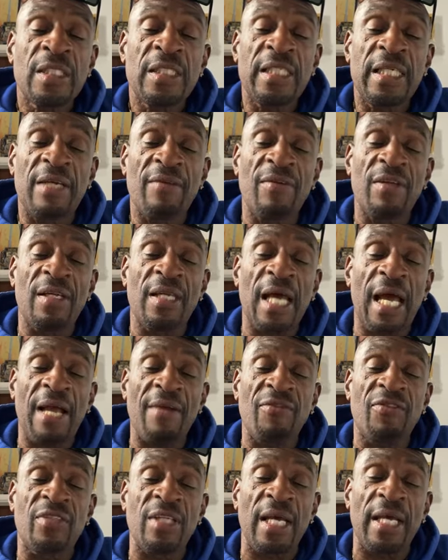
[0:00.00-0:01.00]
Giving
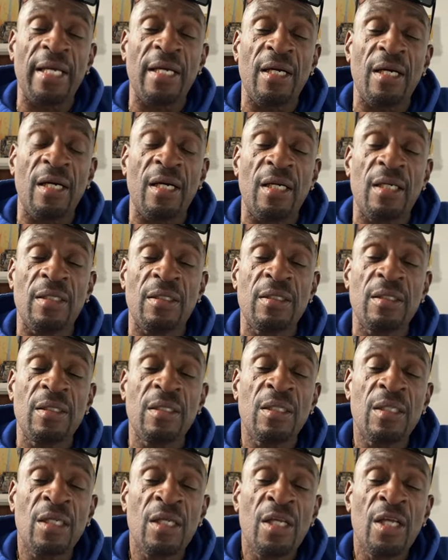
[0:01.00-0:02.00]
Life say,
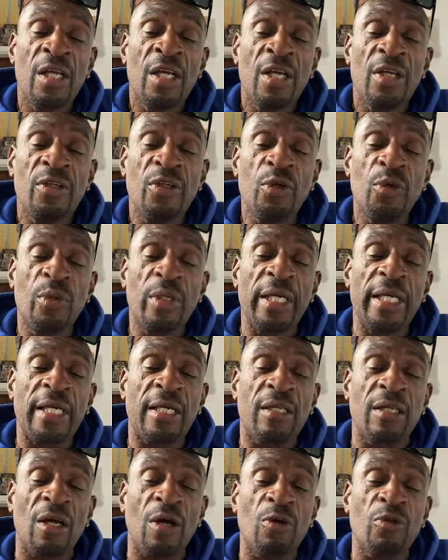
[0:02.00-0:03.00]
you
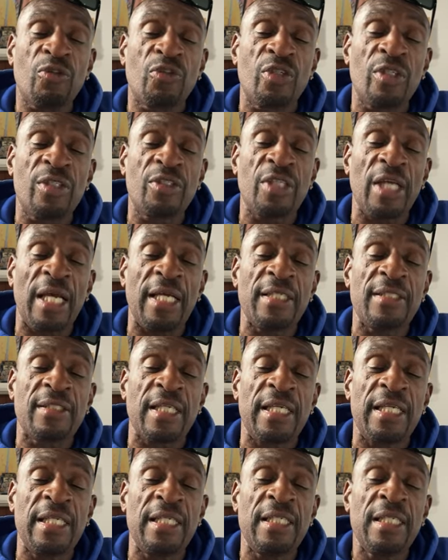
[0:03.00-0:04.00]
get close to
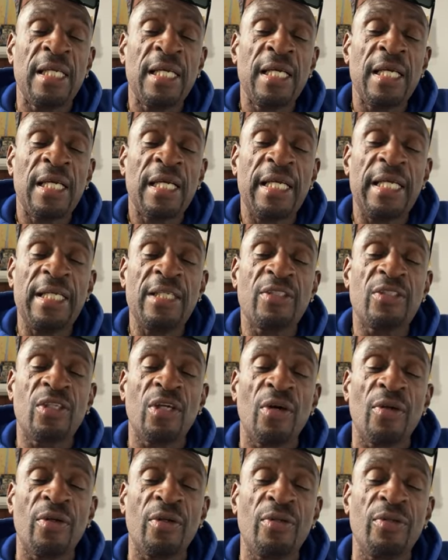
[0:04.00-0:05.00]
Jay-Z, he's
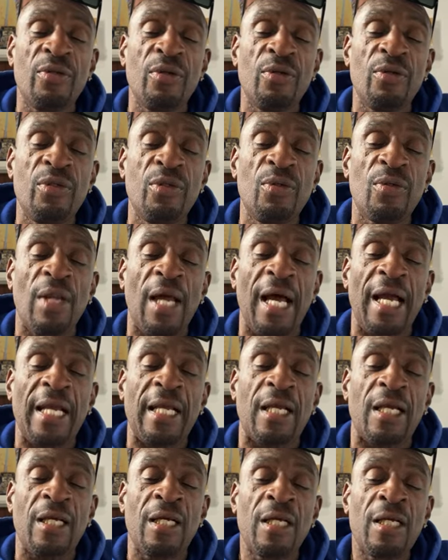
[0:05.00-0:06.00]
gonna do you
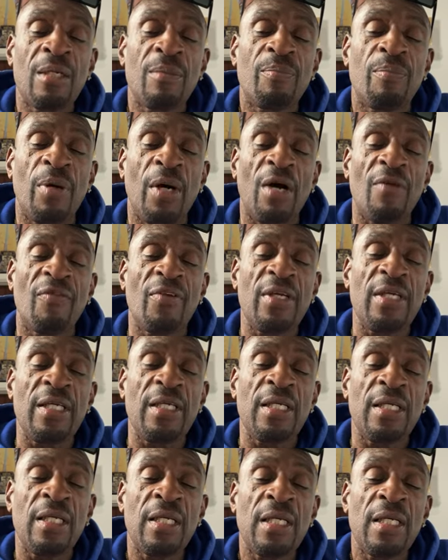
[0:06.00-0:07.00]
like Puffy,
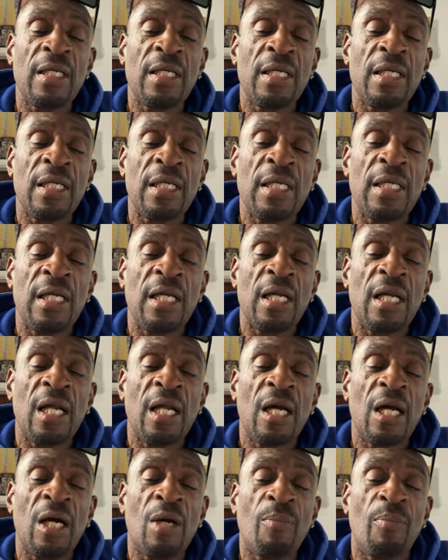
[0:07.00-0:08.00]

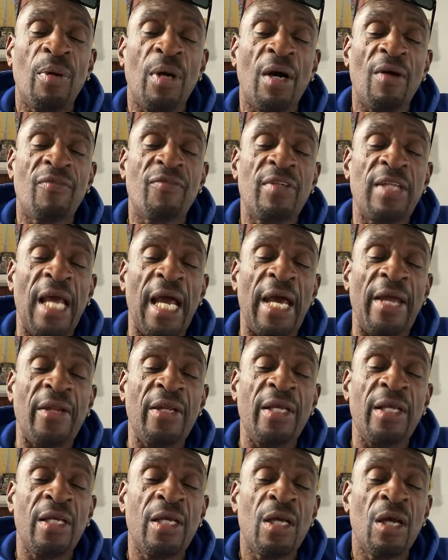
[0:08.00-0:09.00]
Puff
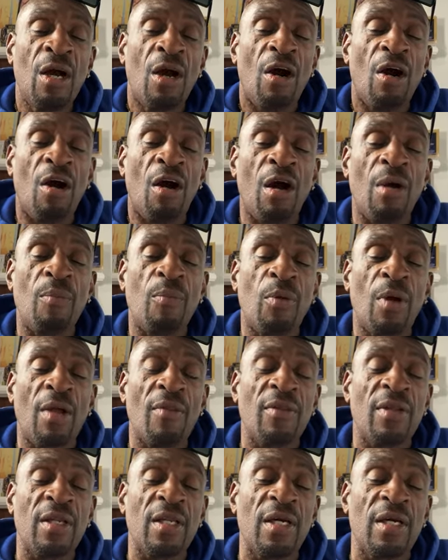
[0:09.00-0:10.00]
Daddy, or
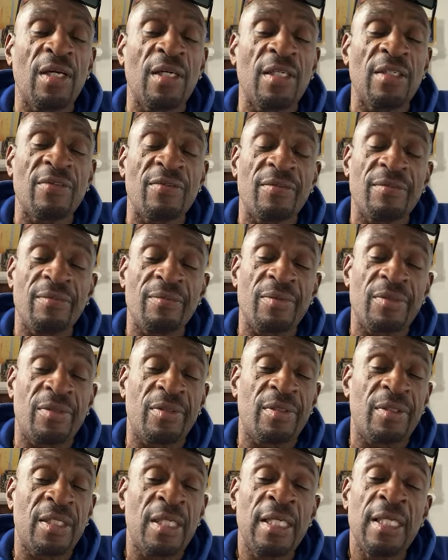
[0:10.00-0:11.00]
Brother Love.
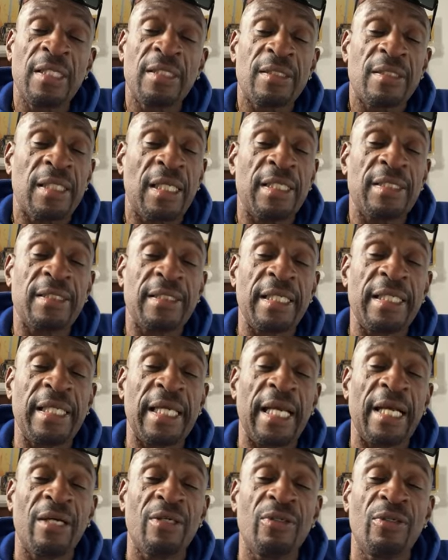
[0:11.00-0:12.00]
Jay-Z
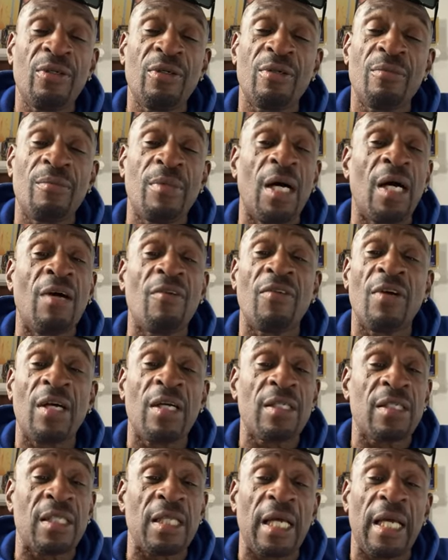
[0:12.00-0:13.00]
ain't gonna do a
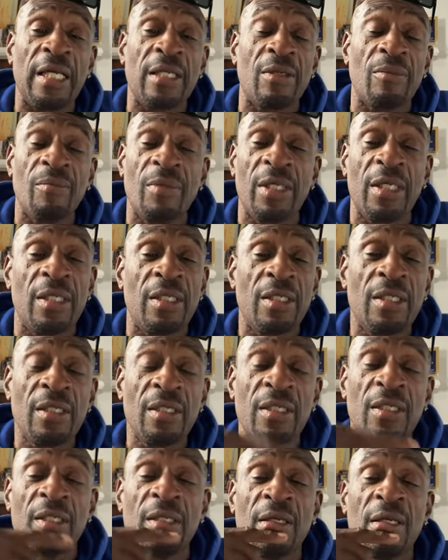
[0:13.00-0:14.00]
motherfucking thing
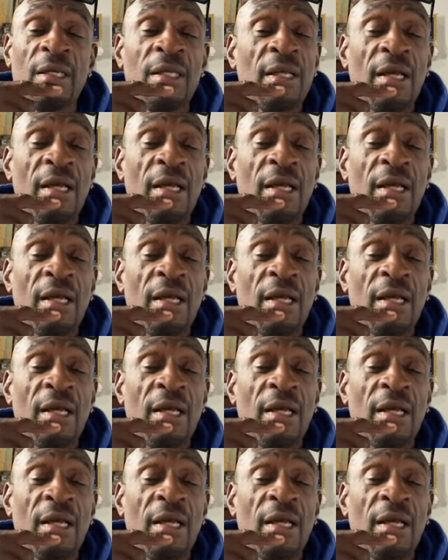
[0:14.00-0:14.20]
to me.